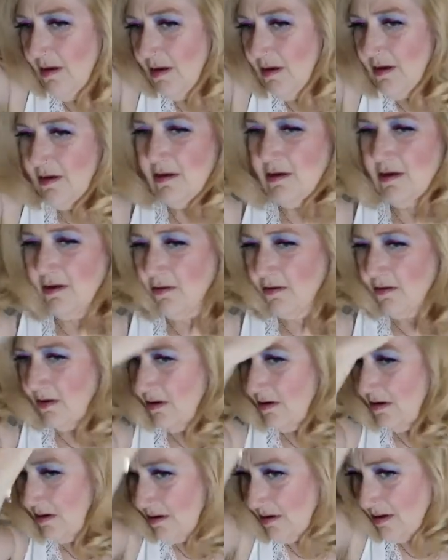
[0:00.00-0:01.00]
I don't
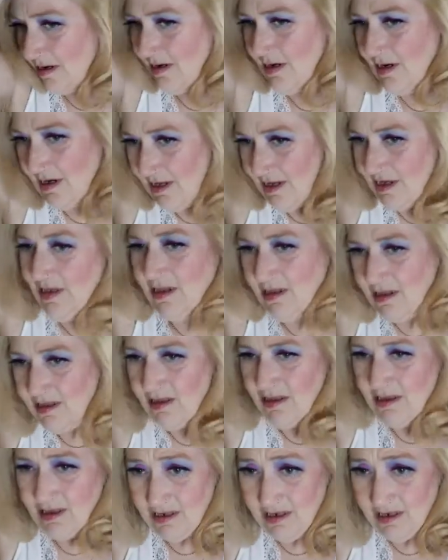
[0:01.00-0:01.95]
know that it needs